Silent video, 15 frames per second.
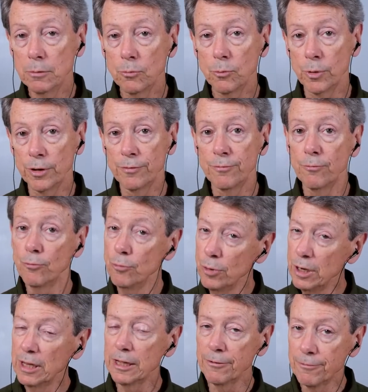with
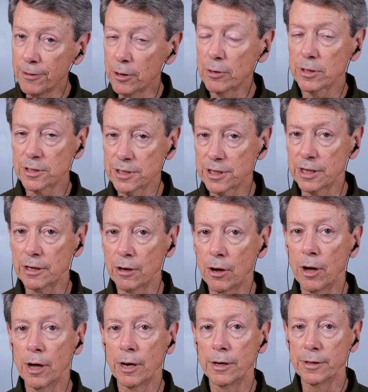really focusing
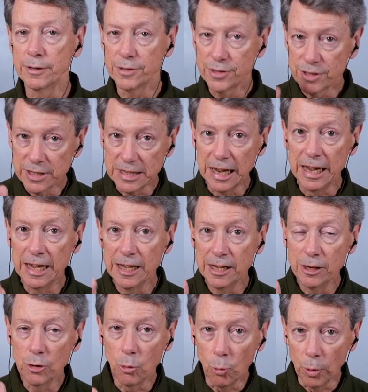on
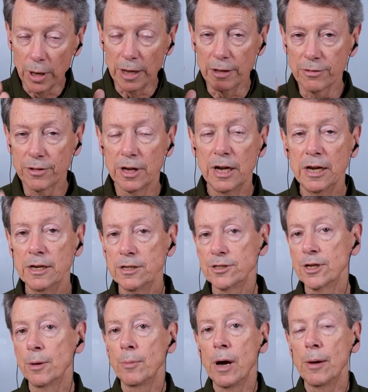staying with
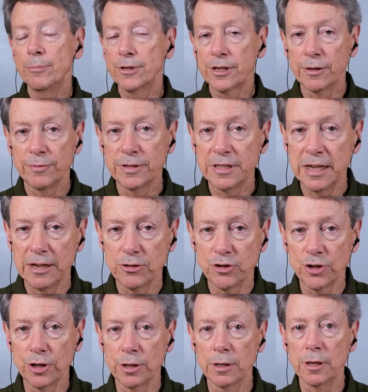some object of
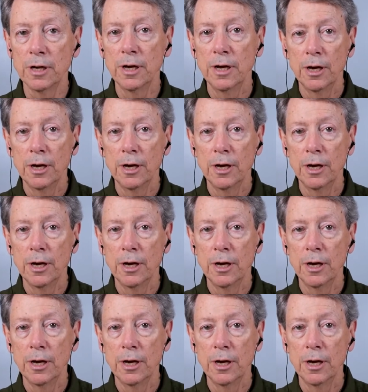attention